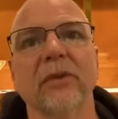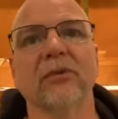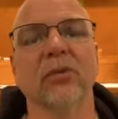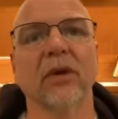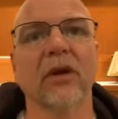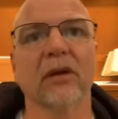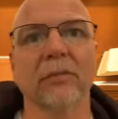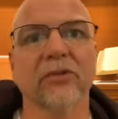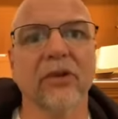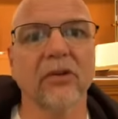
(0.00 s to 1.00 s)
He was
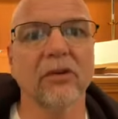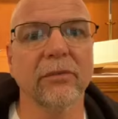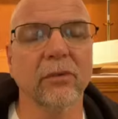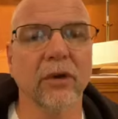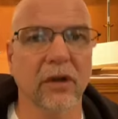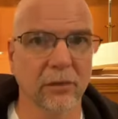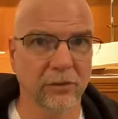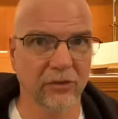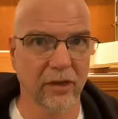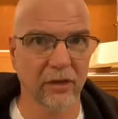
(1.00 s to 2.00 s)
100% human,
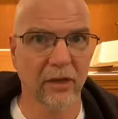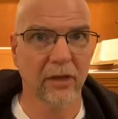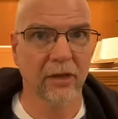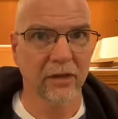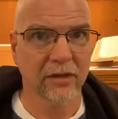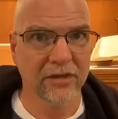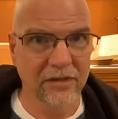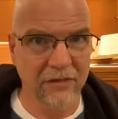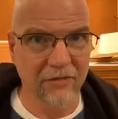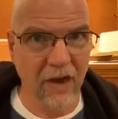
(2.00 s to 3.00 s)
100%
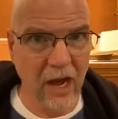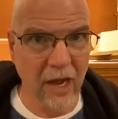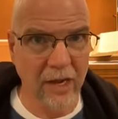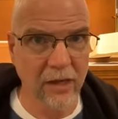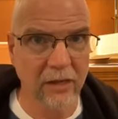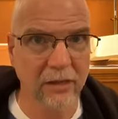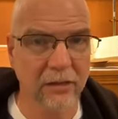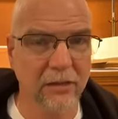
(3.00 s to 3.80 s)
divine.